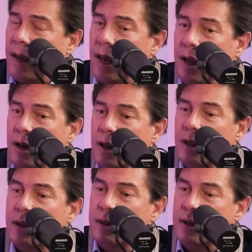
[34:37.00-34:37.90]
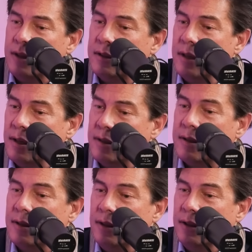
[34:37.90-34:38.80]
And this
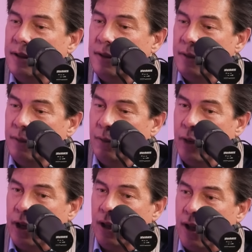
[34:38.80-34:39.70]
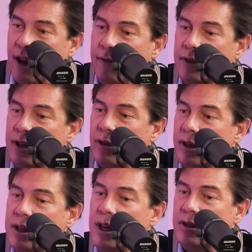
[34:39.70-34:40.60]
is what life is here to
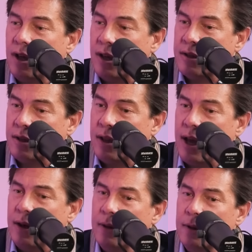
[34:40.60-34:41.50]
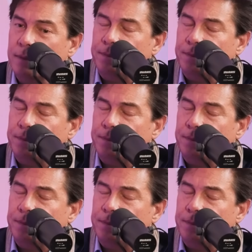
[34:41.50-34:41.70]
teach us. That